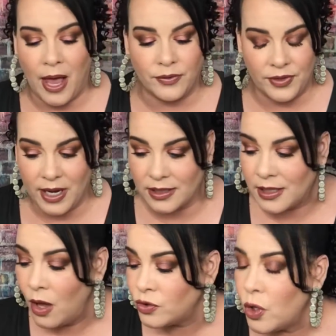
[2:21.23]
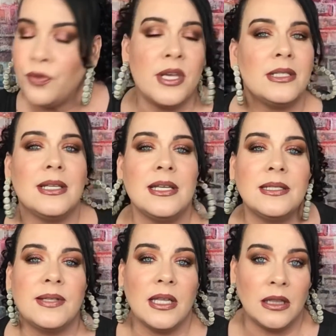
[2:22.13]
about this. So this
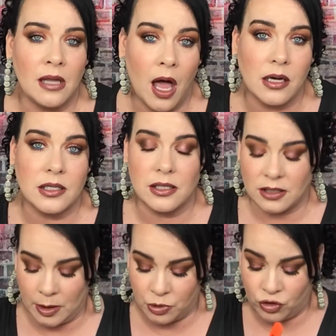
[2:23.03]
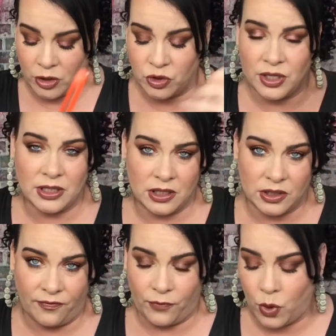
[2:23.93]
is the Lux subscription. This
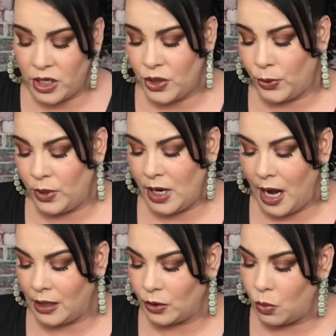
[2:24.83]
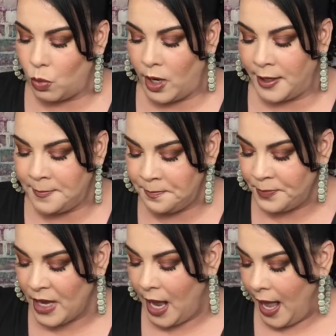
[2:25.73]
is the $43 one
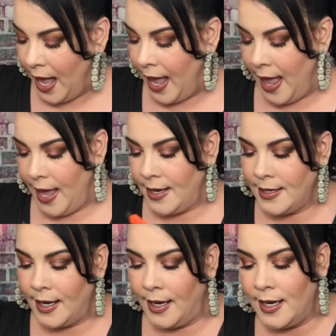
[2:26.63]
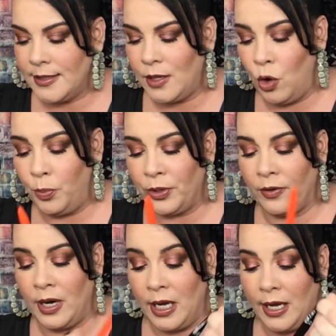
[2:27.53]
and let's open
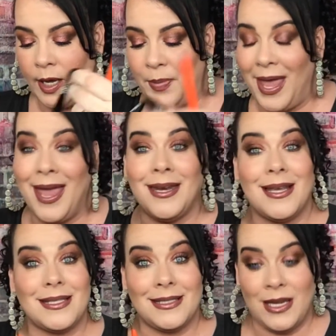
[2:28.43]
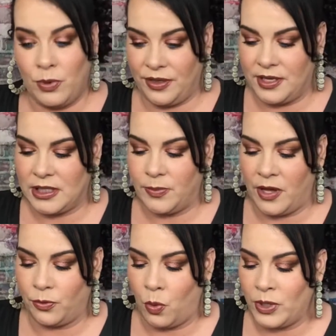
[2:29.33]
her up and see what this
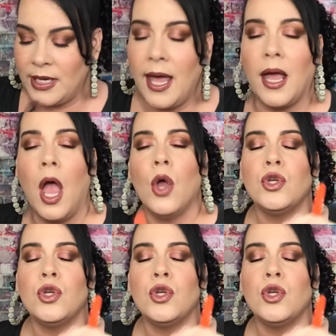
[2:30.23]
month what we get